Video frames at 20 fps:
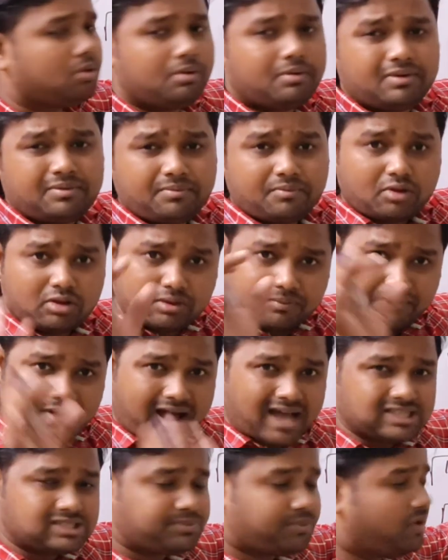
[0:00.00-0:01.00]
will be the
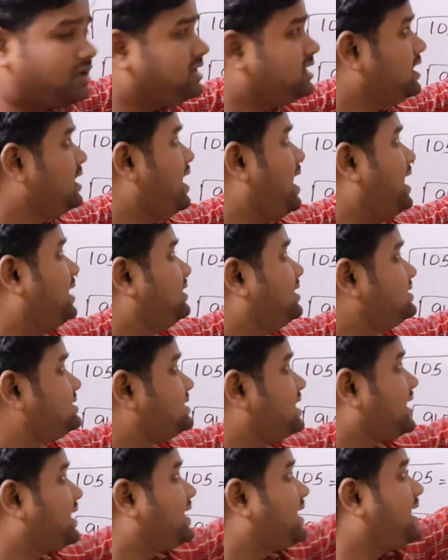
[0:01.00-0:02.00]
first point, and the
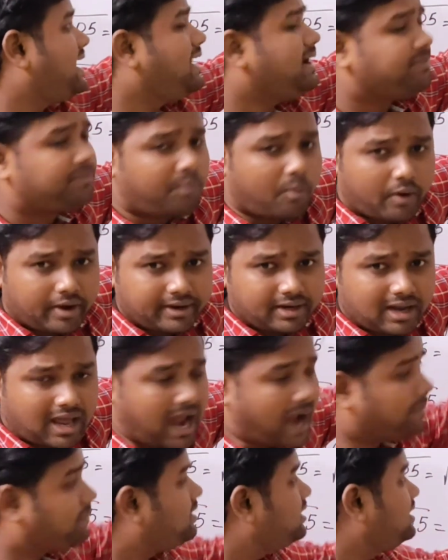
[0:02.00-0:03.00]
second point
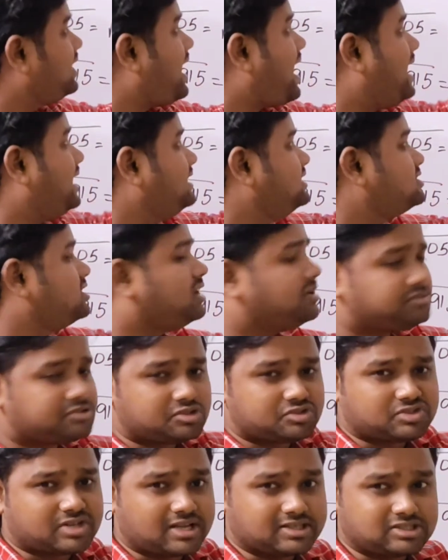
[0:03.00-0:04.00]
after the addition of
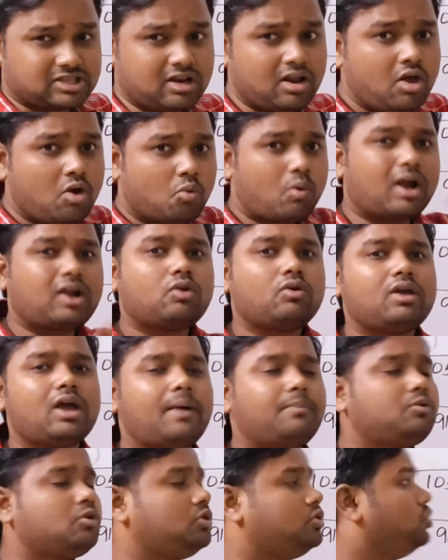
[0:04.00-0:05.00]
subtraction, what we
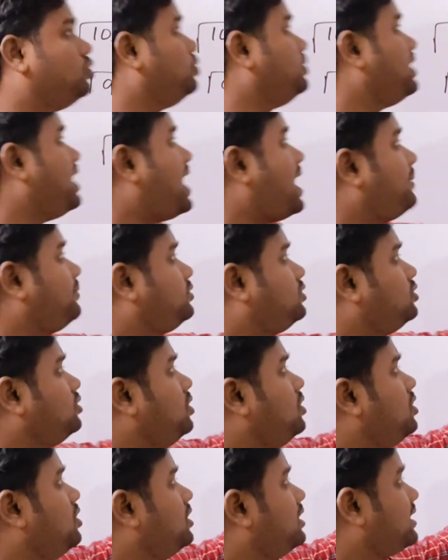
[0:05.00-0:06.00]
have to do, we have
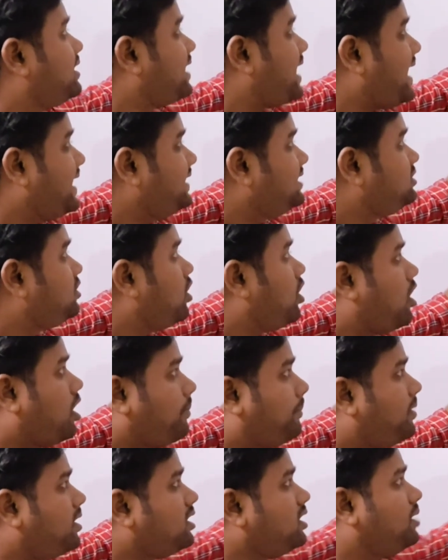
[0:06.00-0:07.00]
to write the
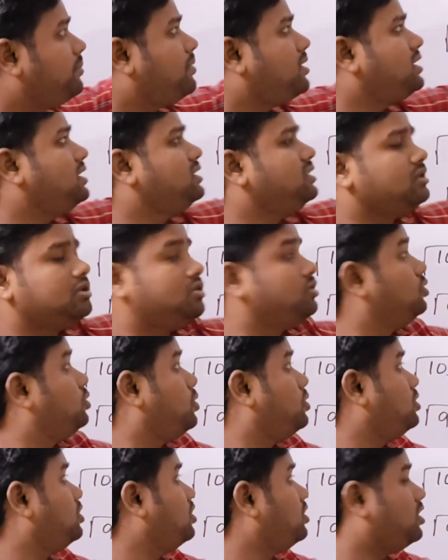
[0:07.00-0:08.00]
upper number in
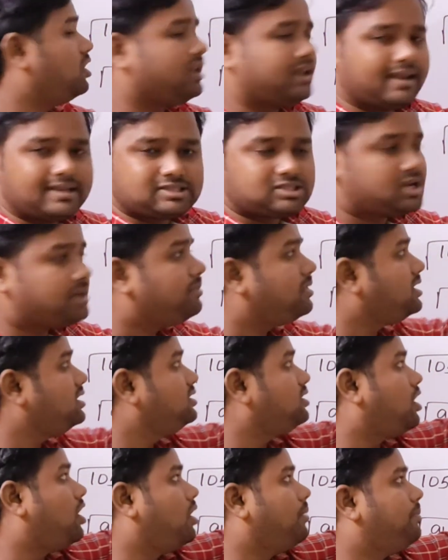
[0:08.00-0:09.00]
rest number in
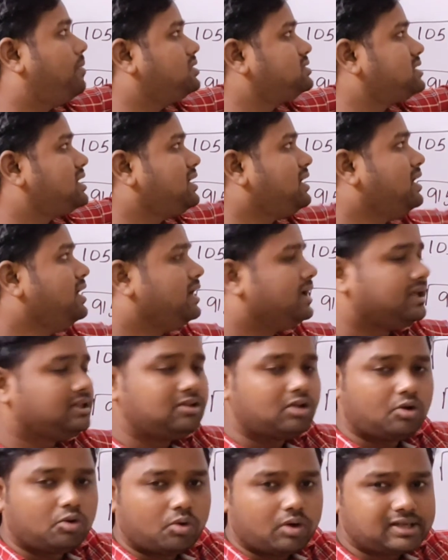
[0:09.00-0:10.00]
the upper side. In
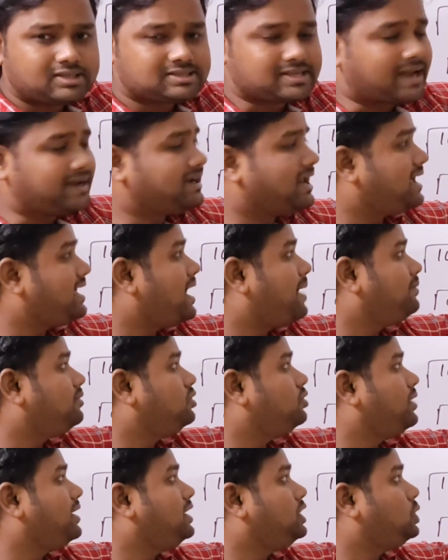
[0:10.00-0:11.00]
the lower side, I have
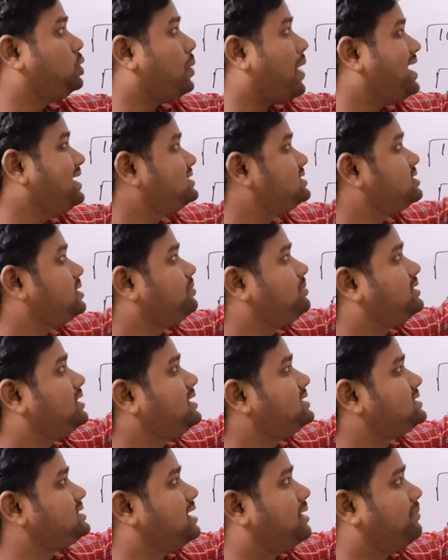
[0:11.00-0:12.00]
to write twice of
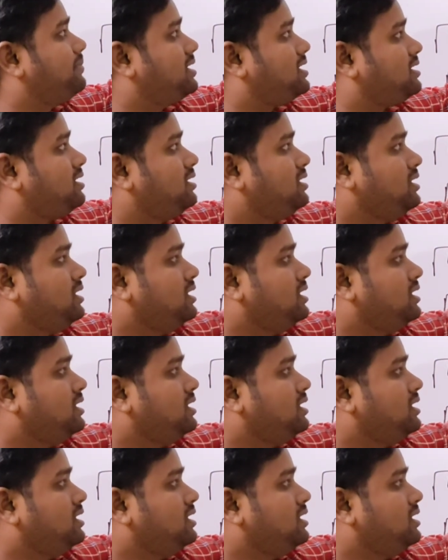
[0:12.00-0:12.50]
this number.